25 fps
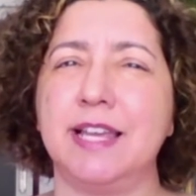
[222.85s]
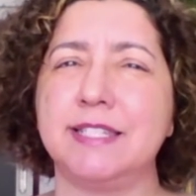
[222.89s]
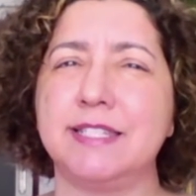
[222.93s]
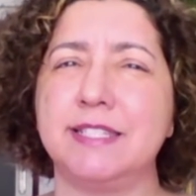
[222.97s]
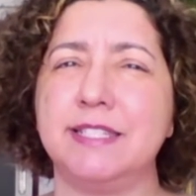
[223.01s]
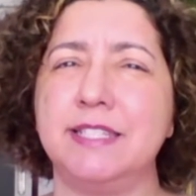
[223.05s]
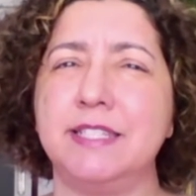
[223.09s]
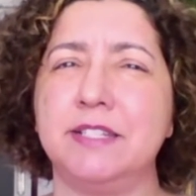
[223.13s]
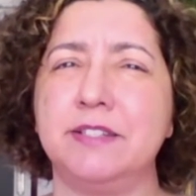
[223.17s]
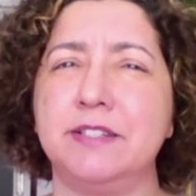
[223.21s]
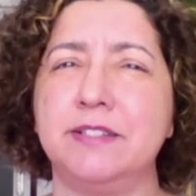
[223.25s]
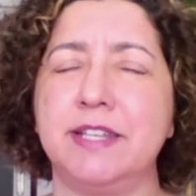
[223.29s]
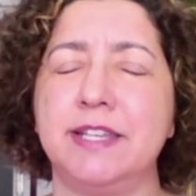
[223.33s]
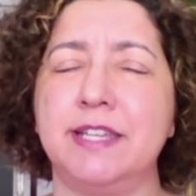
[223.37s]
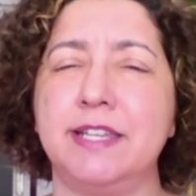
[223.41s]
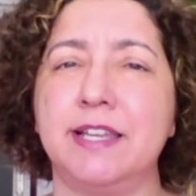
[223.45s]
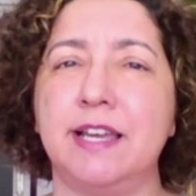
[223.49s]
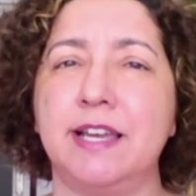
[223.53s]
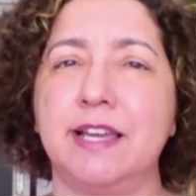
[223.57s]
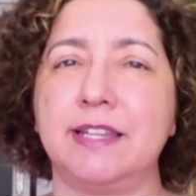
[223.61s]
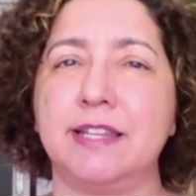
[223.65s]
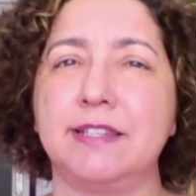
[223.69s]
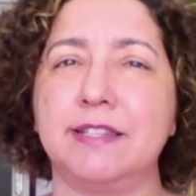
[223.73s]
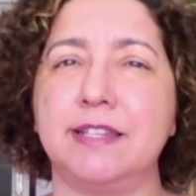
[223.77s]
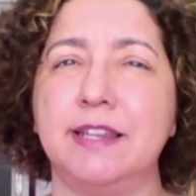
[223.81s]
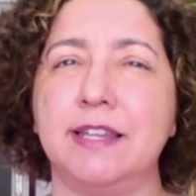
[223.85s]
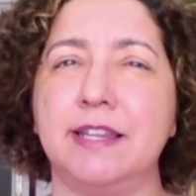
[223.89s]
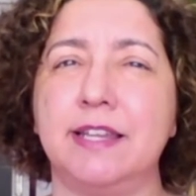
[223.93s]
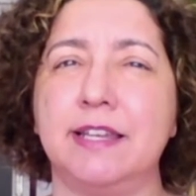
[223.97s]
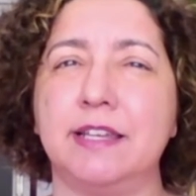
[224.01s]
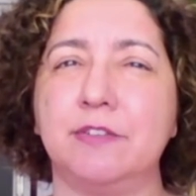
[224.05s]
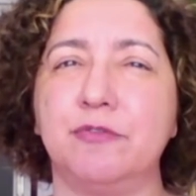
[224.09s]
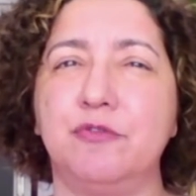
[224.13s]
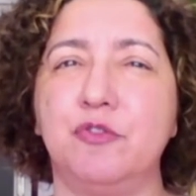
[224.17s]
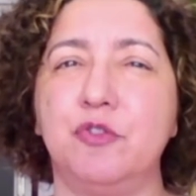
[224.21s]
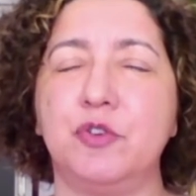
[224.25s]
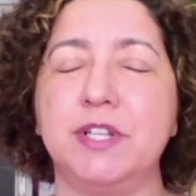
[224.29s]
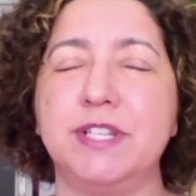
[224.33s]
Last year they had
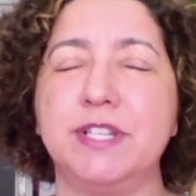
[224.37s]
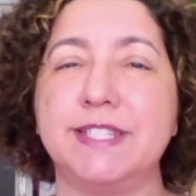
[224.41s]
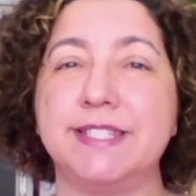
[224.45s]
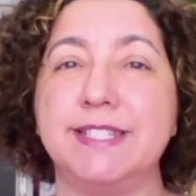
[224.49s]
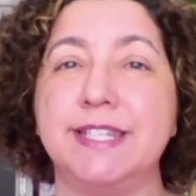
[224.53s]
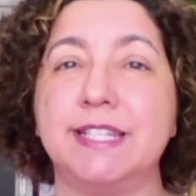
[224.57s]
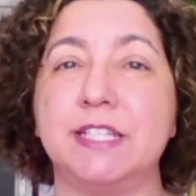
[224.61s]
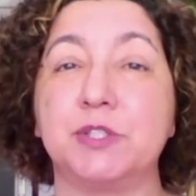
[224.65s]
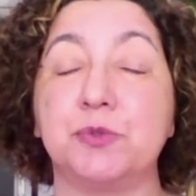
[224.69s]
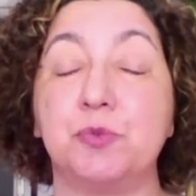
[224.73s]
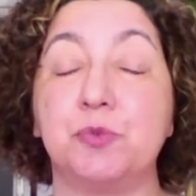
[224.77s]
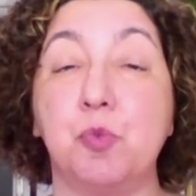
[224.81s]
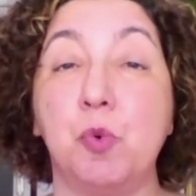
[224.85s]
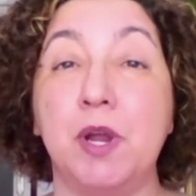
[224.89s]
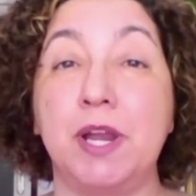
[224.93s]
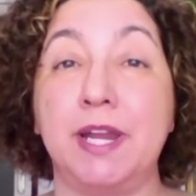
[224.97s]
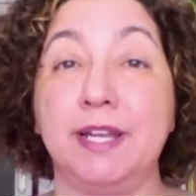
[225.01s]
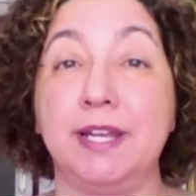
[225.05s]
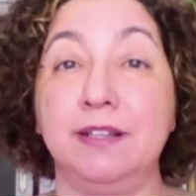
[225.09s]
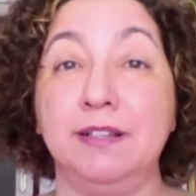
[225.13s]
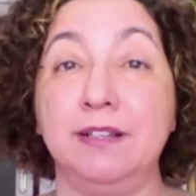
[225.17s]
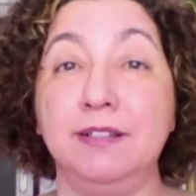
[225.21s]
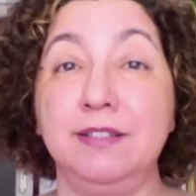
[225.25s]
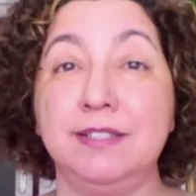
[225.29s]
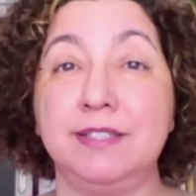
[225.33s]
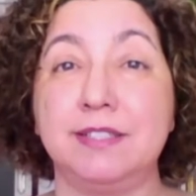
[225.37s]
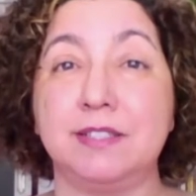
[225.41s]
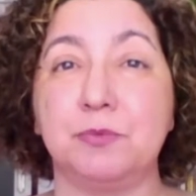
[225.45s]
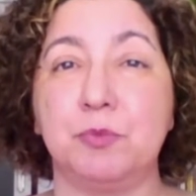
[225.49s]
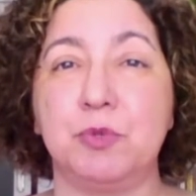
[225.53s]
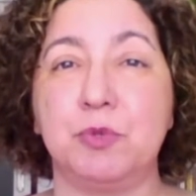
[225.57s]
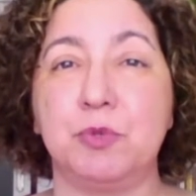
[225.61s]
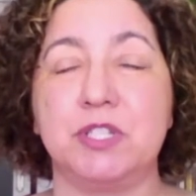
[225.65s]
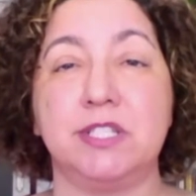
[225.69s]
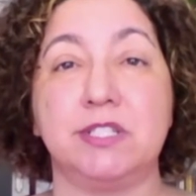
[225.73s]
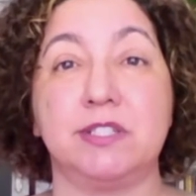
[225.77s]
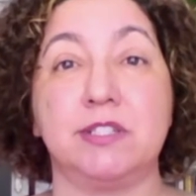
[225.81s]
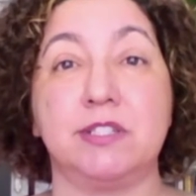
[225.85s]
like 46
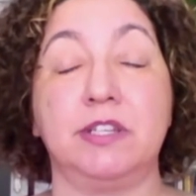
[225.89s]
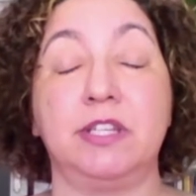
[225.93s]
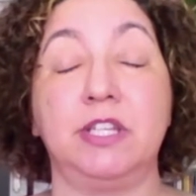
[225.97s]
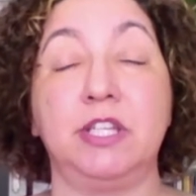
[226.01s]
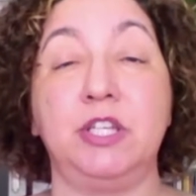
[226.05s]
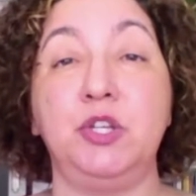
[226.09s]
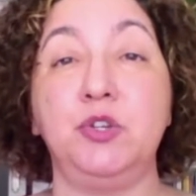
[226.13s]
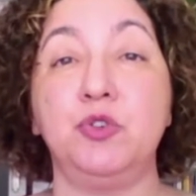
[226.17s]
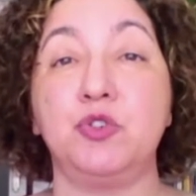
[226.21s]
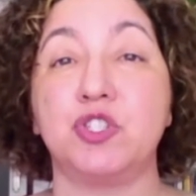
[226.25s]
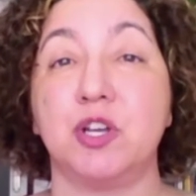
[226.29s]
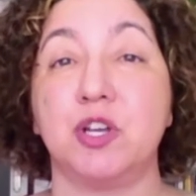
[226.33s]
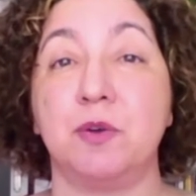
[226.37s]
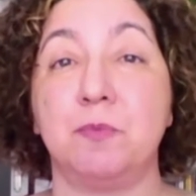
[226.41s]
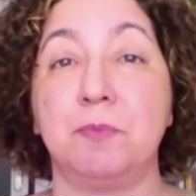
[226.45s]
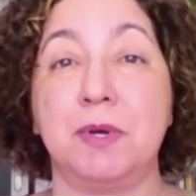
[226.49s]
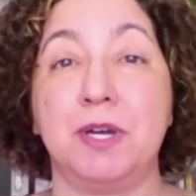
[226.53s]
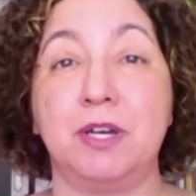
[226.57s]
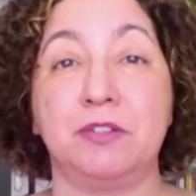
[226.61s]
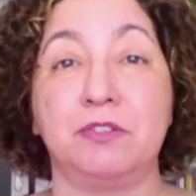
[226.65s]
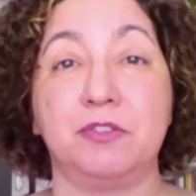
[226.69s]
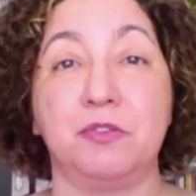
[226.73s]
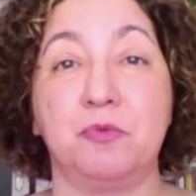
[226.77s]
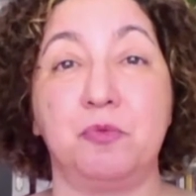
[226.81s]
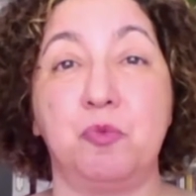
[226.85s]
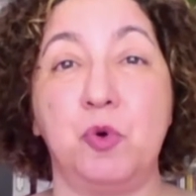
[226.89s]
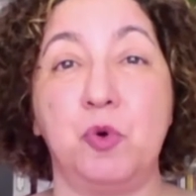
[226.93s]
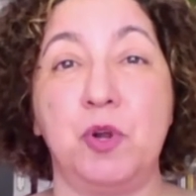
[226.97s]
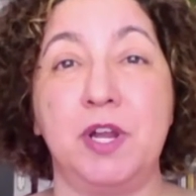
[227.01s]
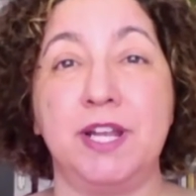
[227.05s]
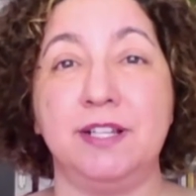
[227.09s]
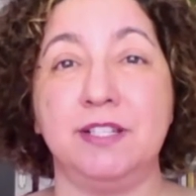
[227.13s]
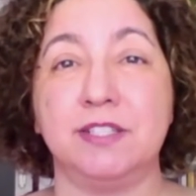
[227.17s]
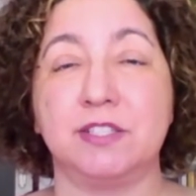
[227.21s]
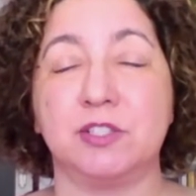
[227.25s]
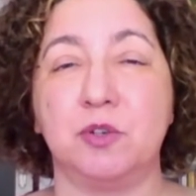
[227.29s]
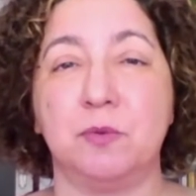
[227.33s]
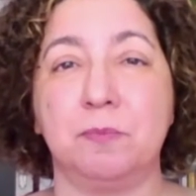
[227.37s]
whales, which is a huge amount of
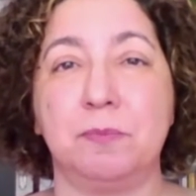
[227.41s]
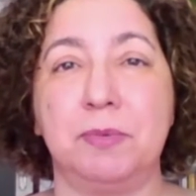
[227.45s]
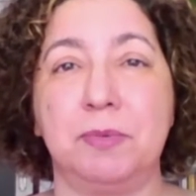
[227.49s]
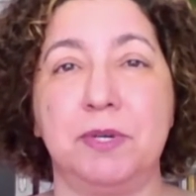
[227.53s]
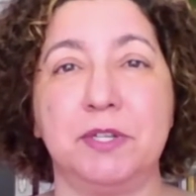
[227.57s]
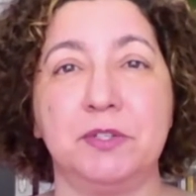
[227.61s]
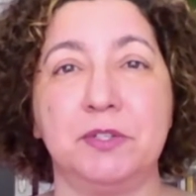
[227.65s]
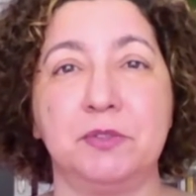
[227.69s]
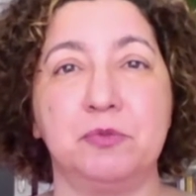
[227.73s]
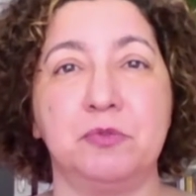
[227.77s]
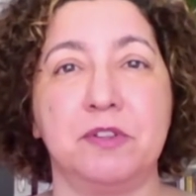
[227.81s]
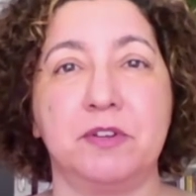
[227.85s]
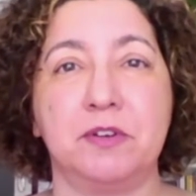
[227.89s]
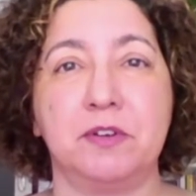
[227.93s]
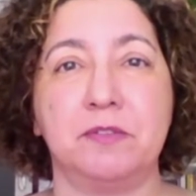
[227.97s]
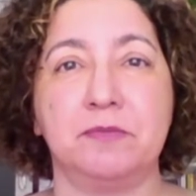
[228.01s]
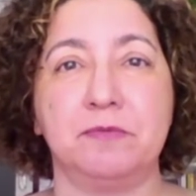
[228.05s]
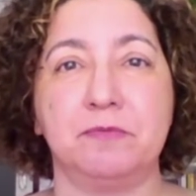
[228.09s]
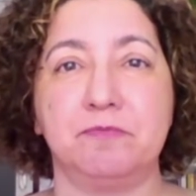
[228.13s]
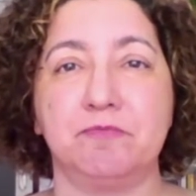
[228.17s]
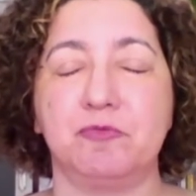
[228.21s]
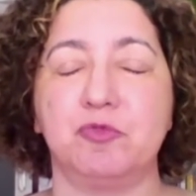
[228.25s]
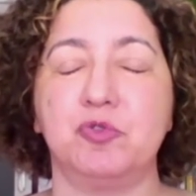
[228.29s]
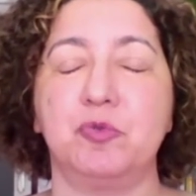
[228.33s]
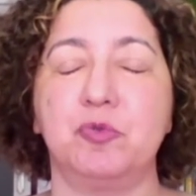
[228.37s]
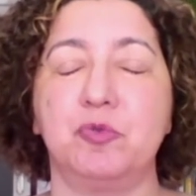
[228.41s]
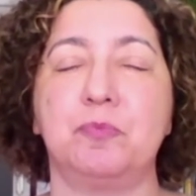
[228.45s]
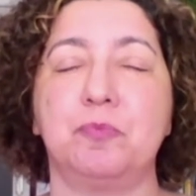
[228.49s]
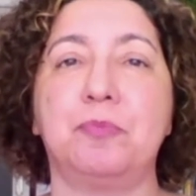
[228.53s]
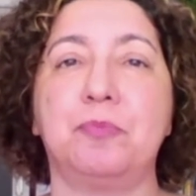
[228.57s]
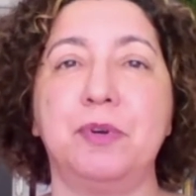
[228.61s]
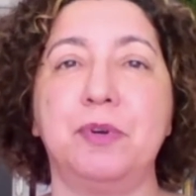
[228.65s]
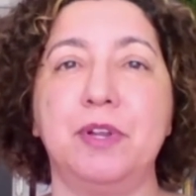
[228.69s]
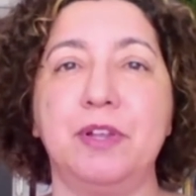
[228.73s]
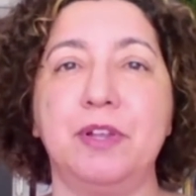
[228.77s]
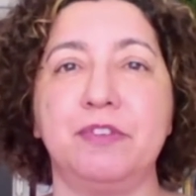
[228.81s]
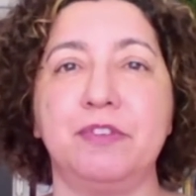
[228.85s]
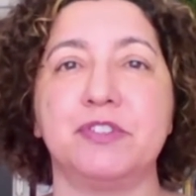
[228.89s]
whales compared to
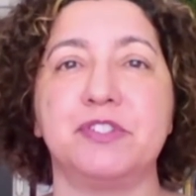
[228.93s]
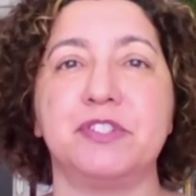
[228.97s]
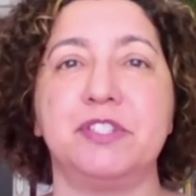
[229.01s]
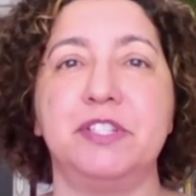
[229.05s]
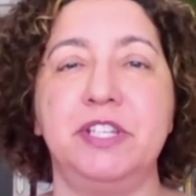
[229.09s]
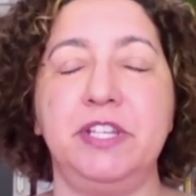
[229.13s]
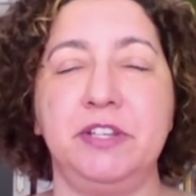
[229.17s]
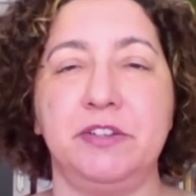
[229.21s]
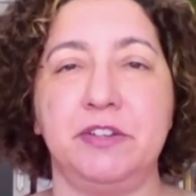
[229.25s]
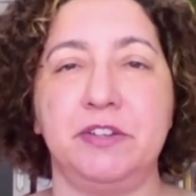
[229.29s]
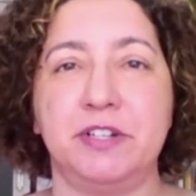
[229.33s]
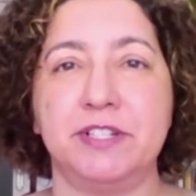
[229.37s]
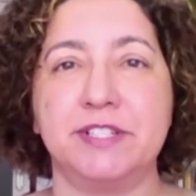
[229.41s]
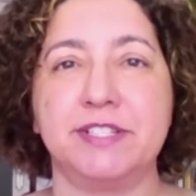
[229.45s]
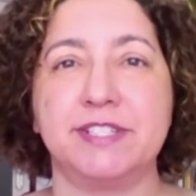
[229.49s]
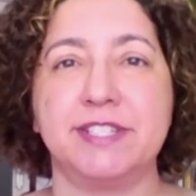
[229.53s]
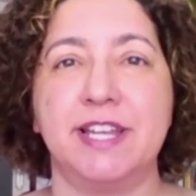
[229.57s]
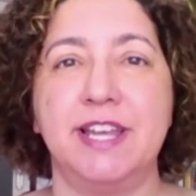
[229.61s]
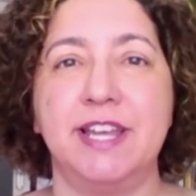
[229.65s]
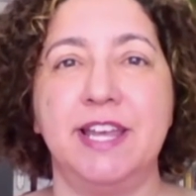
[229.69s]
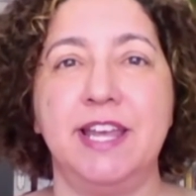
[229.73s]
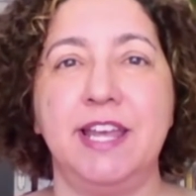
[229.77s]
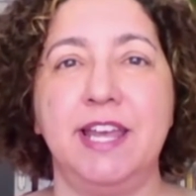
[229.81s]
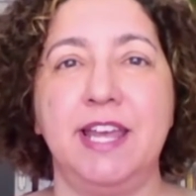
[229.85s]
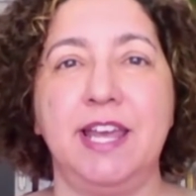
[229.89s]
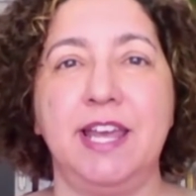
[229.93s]
previous years.